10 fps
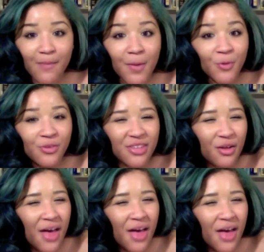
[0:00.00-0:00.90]
And people
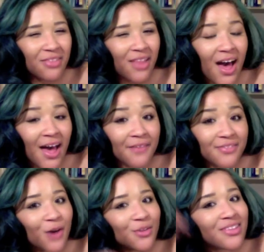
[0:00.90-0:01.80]
still have lives
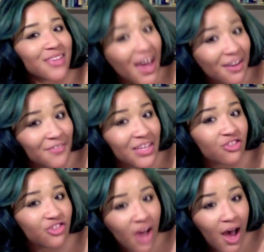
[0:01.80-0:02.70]
outside of
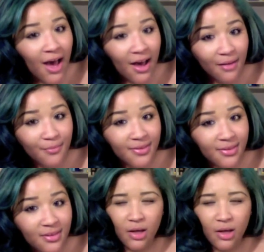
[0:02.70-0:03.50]
these jobs.